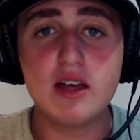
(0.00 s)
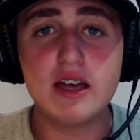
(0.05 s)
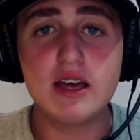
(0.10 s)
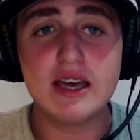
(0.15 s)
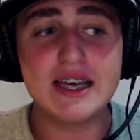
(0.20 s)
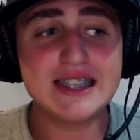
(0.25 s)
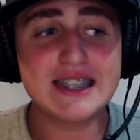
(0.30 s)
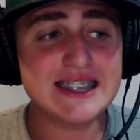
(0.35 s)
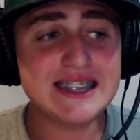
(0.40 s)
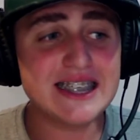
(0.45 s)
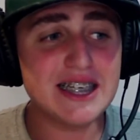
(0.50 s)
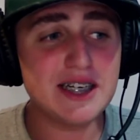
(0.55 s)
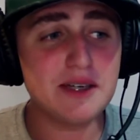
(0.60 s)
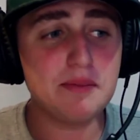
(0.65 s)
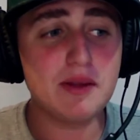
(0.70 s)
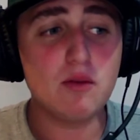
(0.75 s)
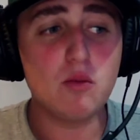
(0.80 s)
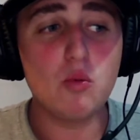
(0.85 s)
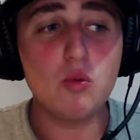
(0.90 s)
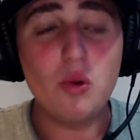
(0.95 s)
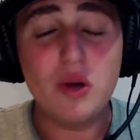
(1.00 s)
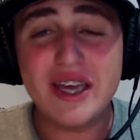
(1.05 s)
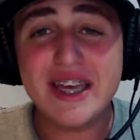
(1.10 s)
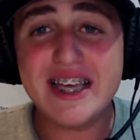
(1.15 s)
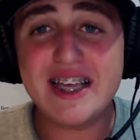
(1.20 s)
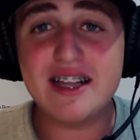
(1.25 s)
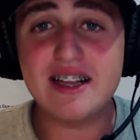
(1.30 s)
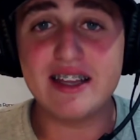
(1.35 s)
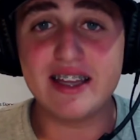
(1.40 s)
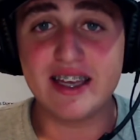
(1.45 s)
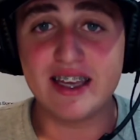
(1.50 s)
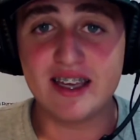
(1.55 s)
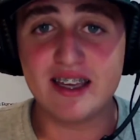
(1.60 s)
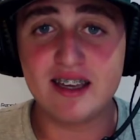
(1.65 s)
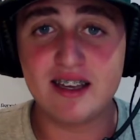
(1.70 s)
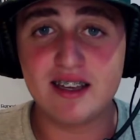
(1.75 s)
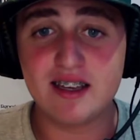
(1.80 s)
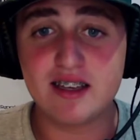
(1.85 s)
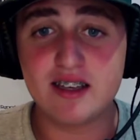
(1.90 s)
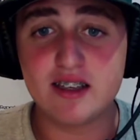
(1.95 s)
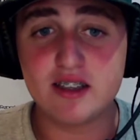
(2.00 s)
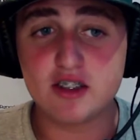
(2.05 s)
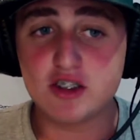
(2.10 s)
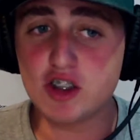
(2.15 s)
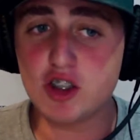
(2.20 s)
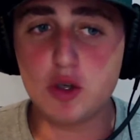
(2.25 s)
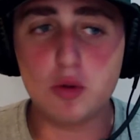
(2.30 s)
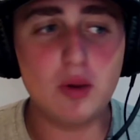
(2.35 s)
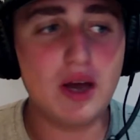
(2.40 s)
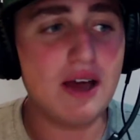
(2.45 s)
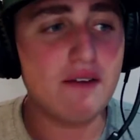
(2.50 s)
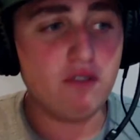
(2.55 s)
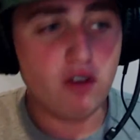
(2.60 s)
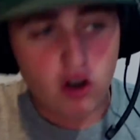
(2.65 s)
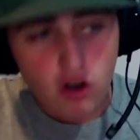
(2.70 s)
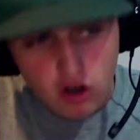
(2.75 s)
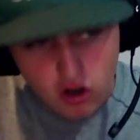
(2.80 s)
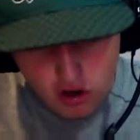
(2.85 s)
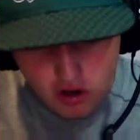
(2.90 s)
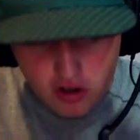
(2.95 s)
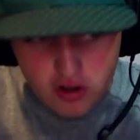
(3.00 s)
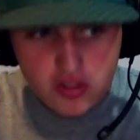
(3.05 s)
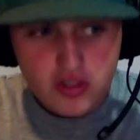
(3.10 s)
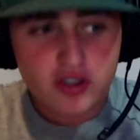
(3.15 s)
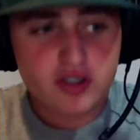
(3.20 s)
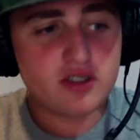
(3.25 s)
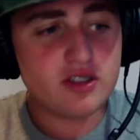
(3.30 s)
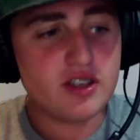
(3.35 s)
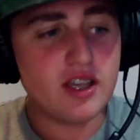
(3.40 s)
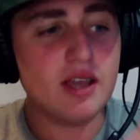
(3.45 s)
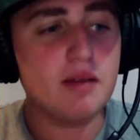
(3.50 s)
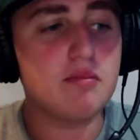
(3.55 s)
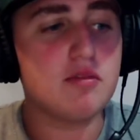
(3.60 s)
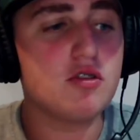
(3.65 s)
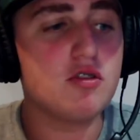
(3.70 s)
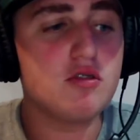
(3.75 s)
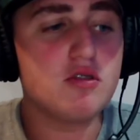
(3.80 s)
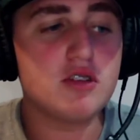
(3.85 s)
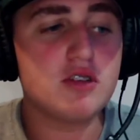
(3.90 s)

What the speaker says: it's going to be weekly. So you have all the same news